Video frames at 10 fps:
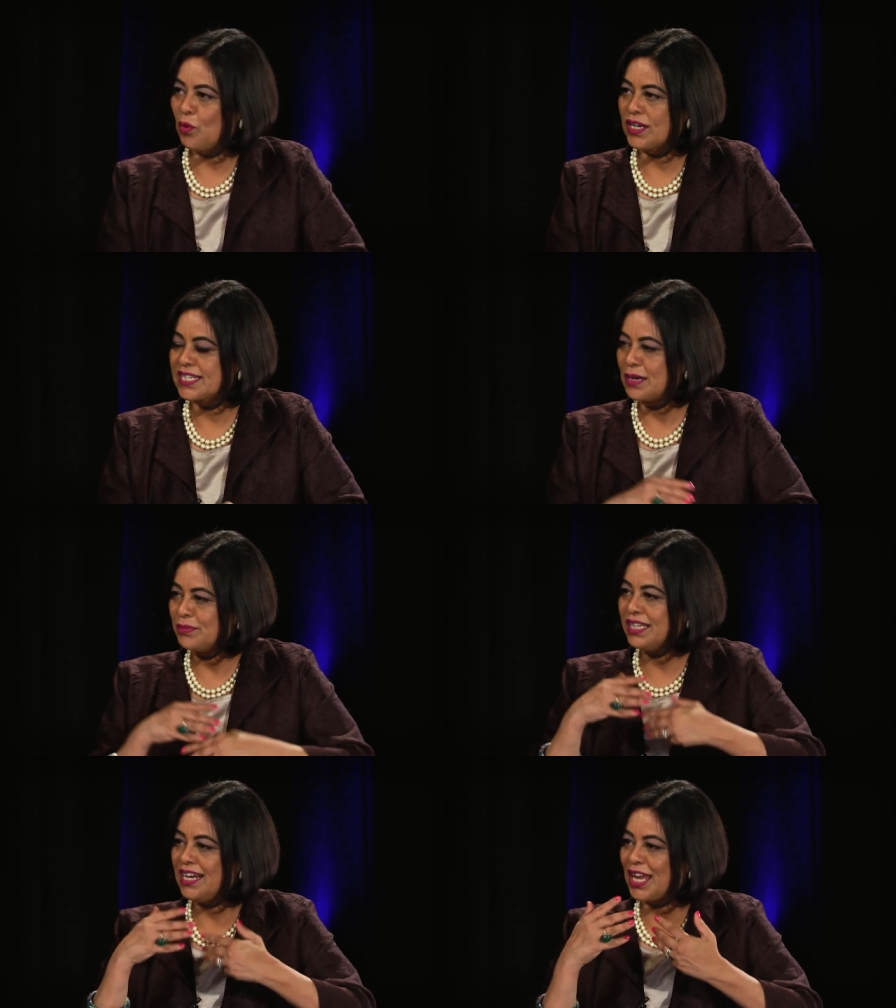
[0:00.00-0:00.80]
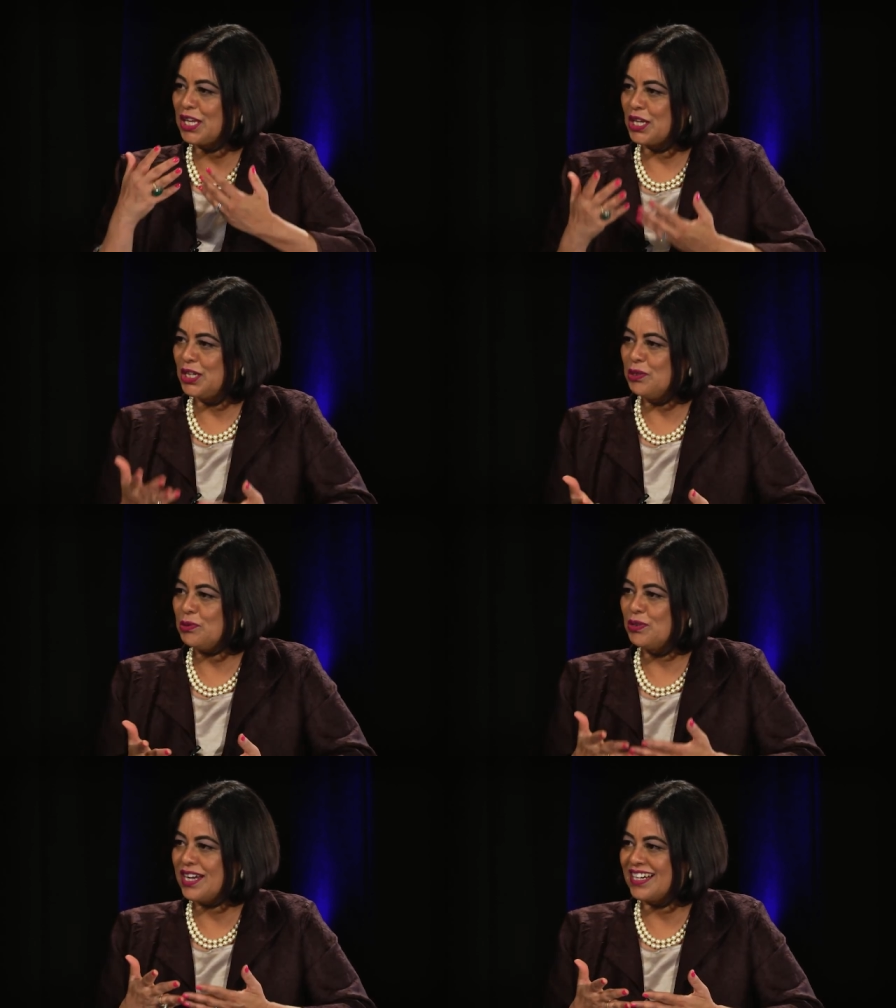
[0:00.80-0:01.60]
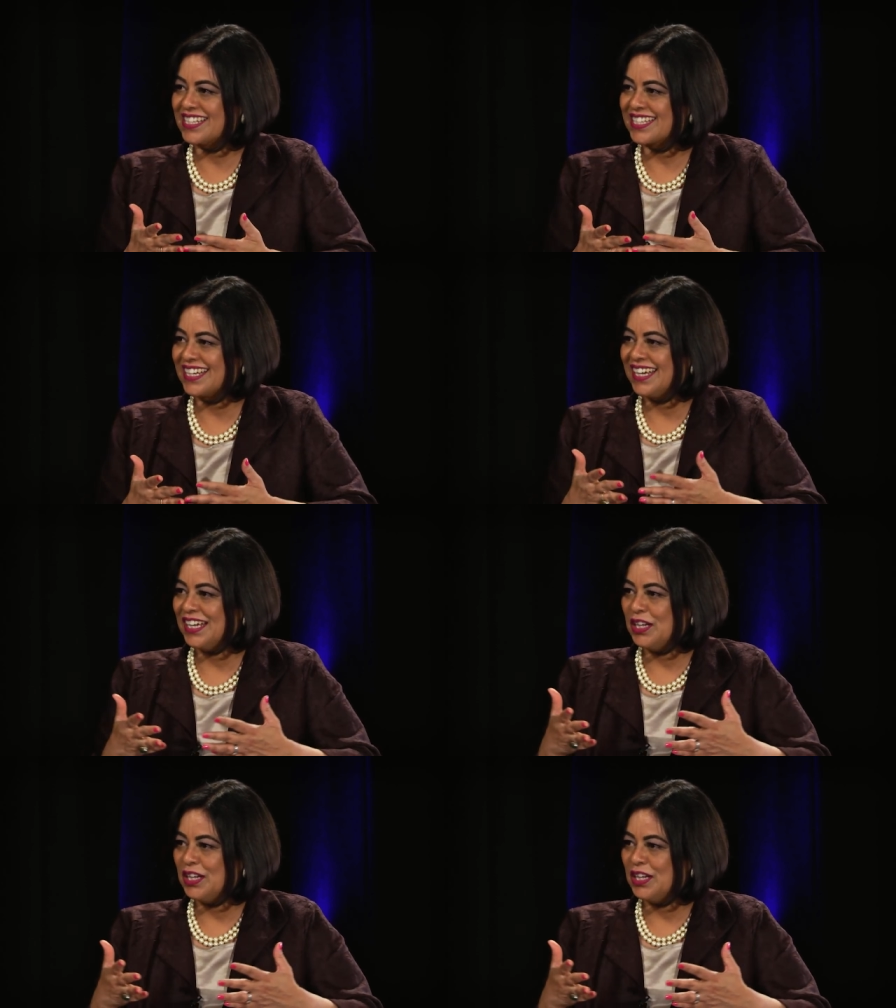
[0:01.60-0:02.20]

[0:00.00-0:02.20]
what somebody like you does